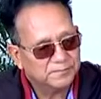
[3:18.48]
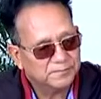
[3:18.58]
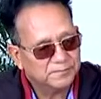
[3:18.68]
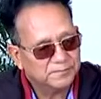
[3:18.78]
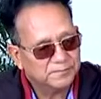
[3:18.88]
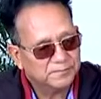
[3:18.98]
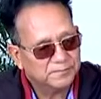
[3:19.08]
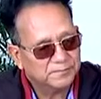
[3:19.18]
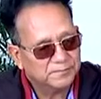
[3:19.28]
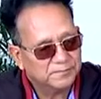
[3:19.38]

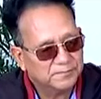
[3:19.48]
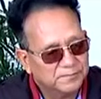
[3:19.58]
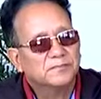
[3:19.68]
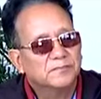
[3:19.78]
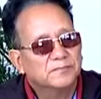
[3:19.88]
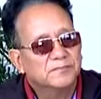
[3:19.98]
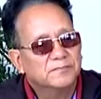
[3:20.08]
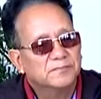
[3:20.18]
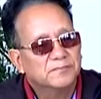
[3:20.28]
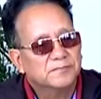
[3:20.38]

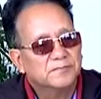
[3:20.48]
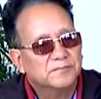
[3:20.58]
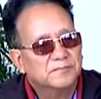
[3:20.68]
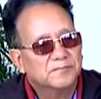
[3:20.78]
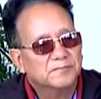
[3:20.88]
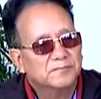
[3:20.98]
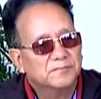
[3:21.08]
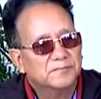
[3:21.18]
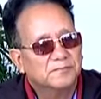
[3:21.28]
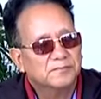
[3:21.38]

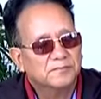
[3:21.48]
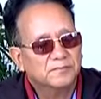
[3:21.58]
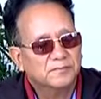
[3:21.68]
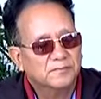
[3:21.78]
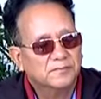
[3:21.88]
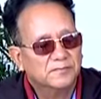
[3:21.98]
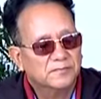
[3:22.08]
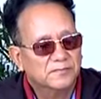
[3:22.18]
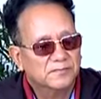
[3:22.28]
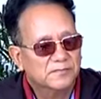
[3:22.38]

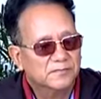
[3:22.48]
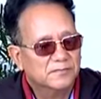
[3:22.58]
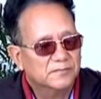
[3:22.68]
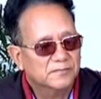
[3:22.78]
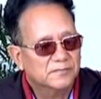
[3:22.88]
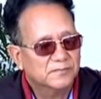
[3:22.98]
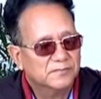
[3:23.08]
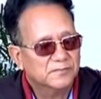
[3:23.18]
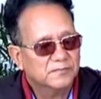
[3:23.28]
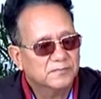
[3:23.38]

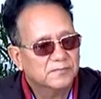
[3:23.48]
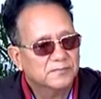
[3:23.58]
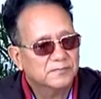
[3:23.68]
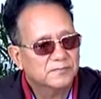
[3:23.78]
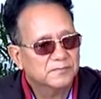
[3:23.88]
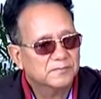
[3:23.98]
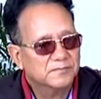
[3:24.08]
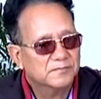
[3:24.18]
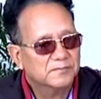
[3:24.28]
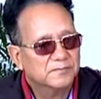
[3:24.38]

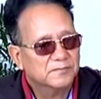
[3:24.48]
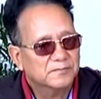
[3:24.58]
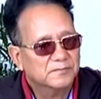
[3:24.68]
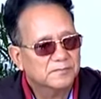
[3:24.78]
(silent)